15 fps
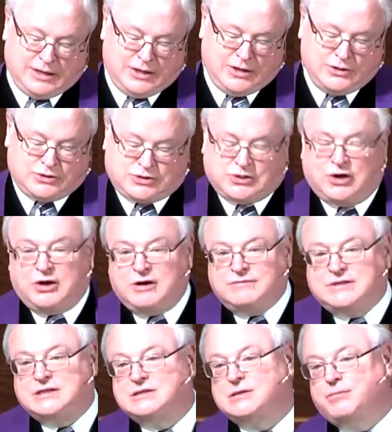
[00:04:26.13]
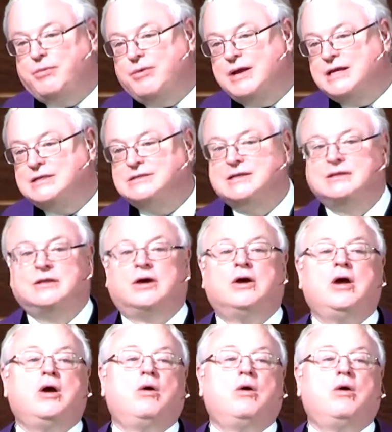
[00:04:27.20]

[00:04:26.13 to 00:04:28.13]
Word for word: who serves as the priest in the